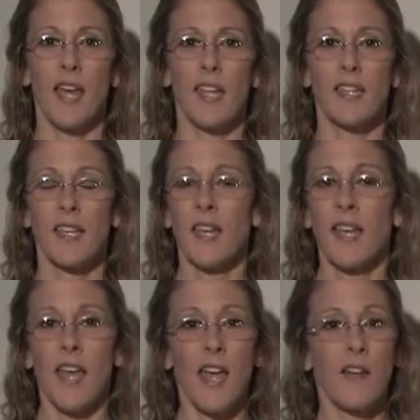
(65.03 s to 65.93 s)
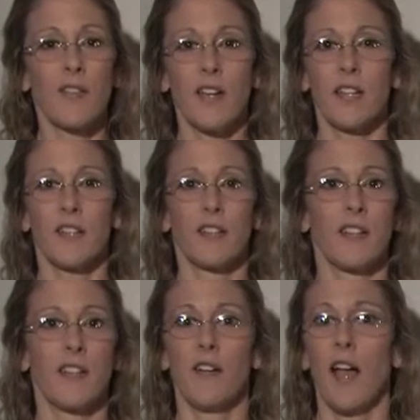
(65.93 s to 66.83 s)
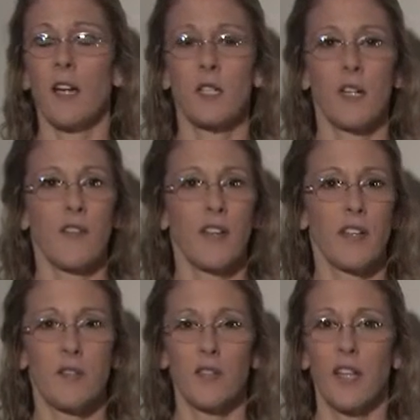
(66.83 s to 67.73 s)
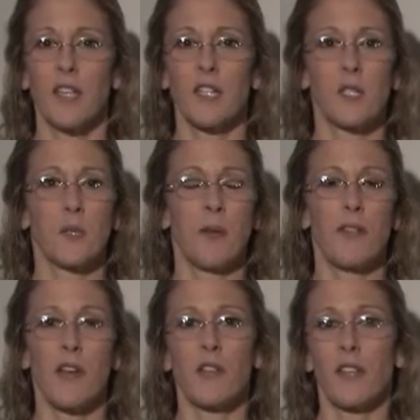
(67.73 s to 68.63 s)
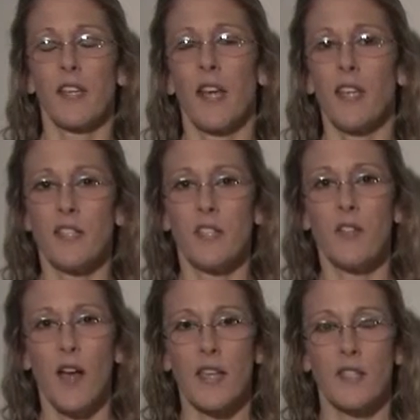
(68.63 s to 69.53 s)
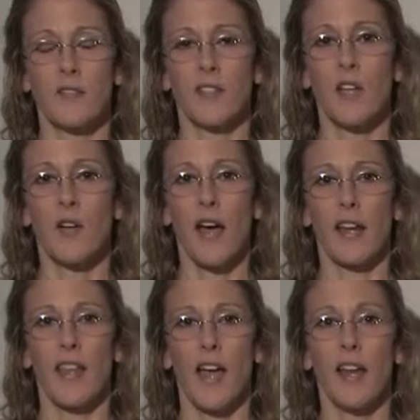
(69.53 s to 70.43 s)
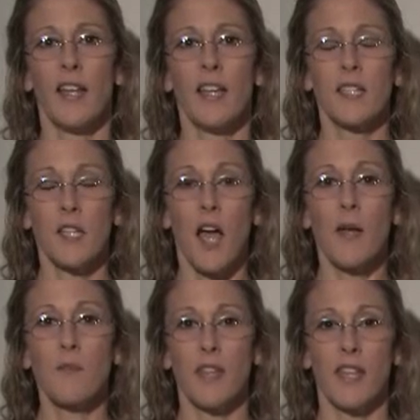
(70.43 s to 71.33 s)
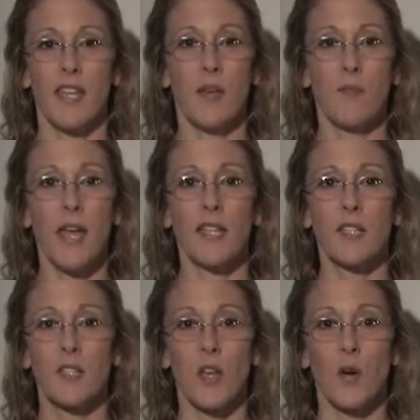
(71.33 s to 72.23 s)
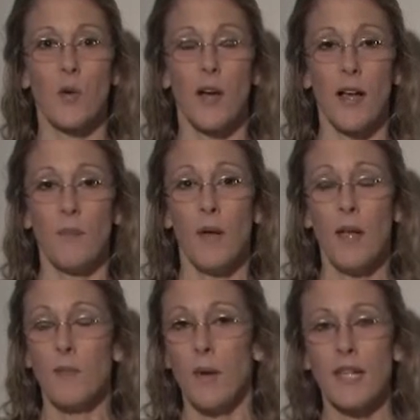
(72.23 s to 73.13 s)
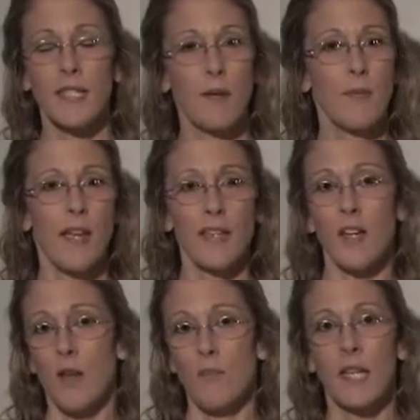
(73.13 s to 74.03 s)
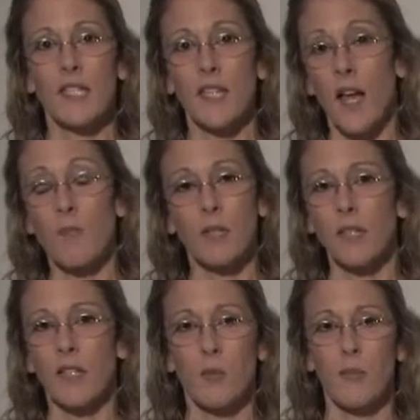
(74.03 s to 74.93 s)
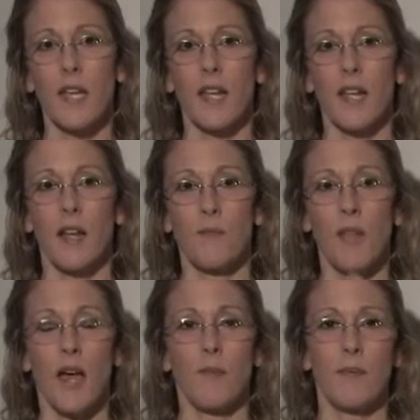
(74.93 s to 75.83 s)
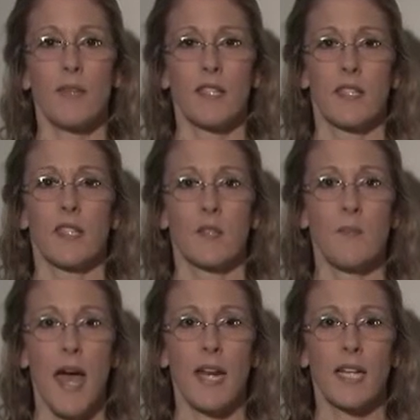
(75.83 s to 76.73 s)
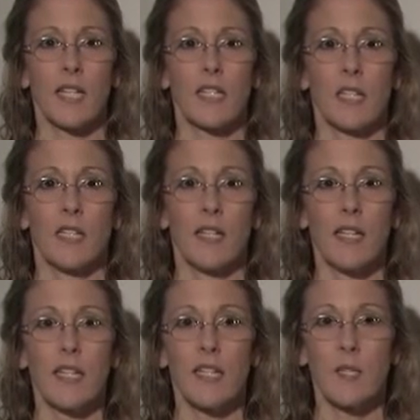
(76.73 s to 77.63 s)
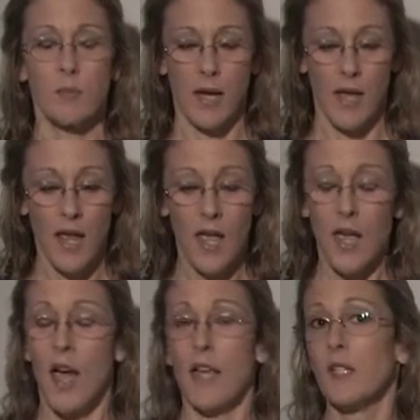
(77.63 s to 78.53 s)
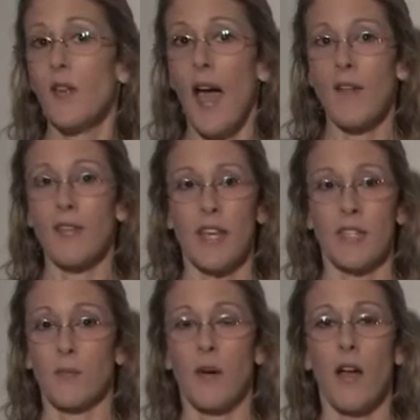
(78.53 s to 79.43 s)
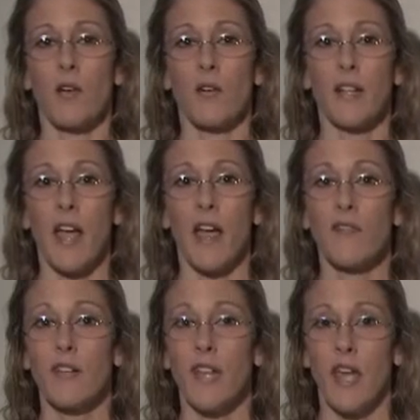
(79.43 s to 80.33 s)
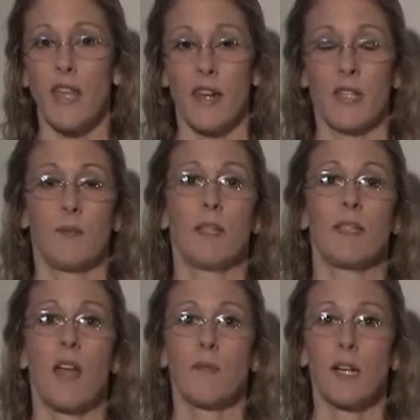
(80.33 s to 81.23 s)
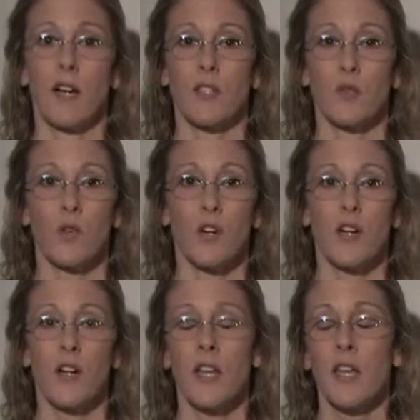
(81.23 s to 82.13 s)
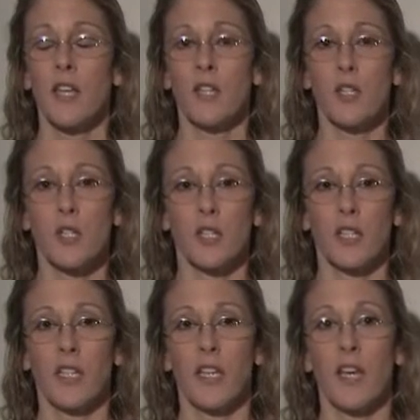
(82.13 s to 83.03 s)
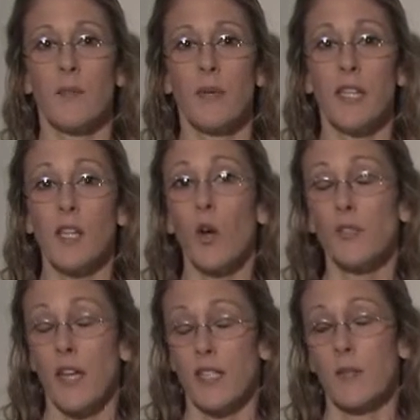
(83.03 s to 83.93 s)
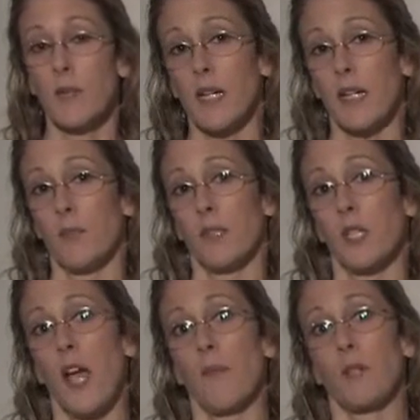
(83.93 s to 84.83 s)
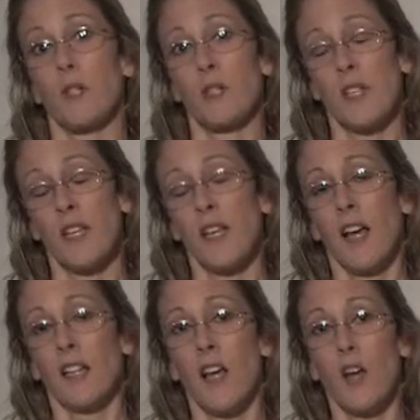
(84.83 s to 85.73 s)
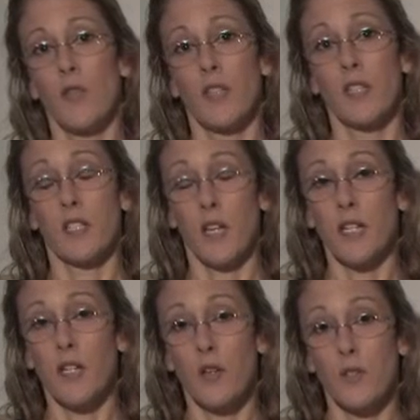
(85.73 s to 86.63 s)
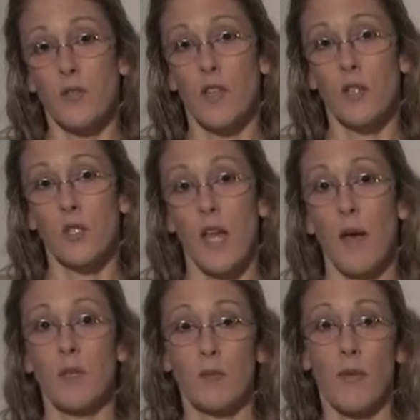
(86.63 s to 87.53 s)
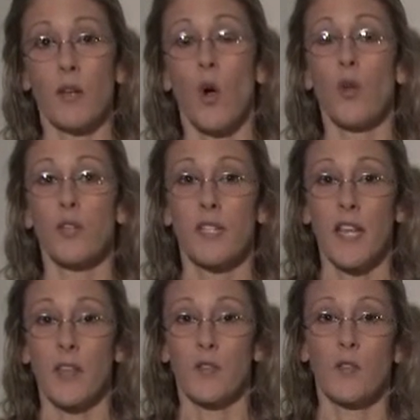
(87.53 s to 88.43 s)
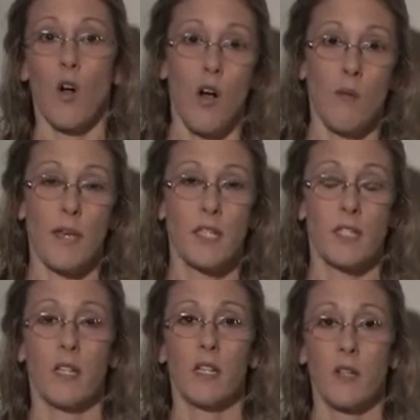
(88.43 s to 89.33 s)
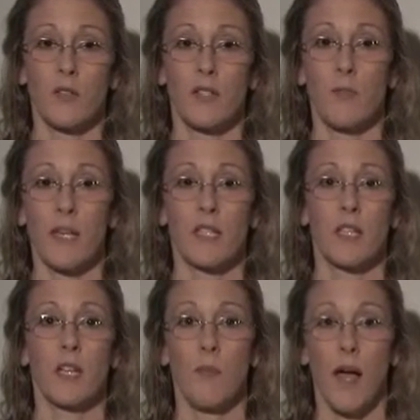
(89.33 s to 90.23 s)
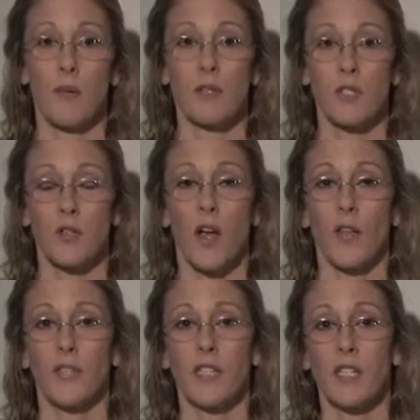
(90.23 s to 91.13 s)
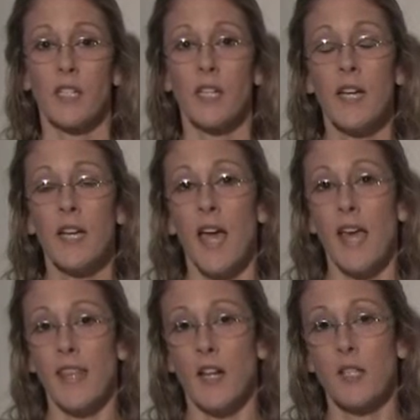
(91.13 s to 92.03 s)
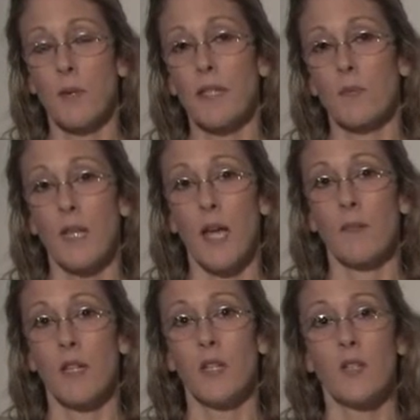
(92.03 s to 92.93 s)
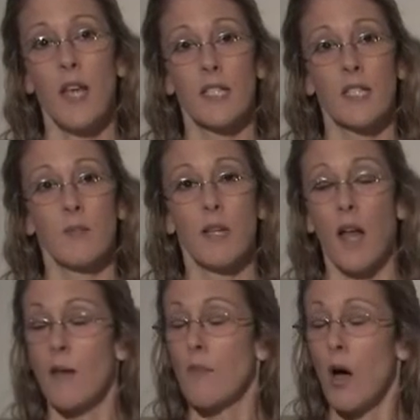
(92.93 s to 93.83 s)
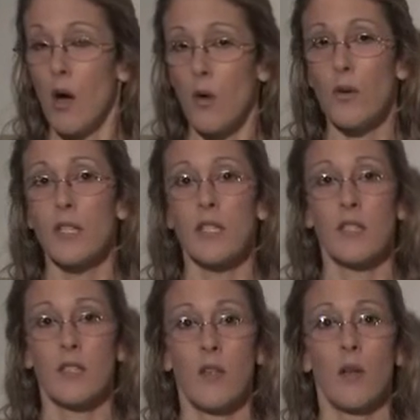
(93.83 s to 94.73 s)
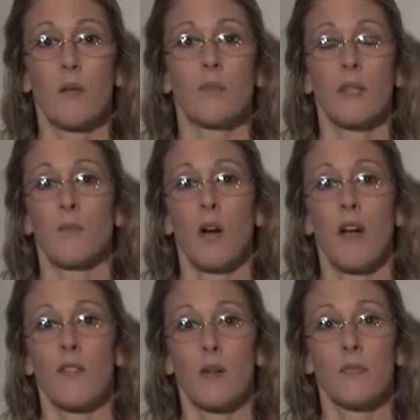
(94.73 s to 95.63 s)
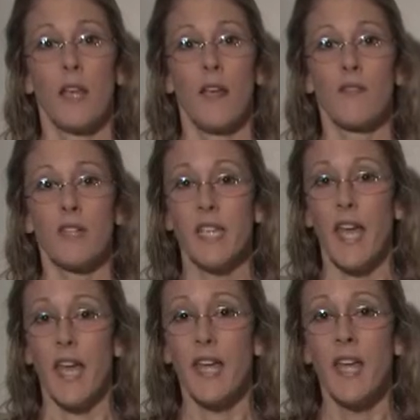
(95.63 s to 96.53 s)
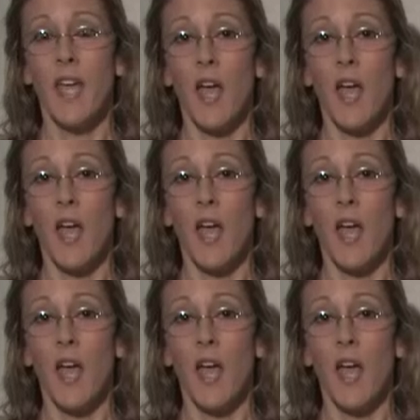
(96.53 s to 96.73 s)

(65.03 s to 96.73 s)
And every other interaction, every other relationship, every other thing I do has to flow out of that time with Him. And so my time, I mix it up a little bit. I'm not maybe as systematic as Clint is, but I do have it as a priority every day that I spend time in God's Word, usually in the Old Testament, a couple of chapters, along with the study notes for those chapters. My goal is to get through all my study notes in my study Bibles throughout the year. And then I'll spend some time in the New Testament. I'm always in Psalms and Proverbs every day.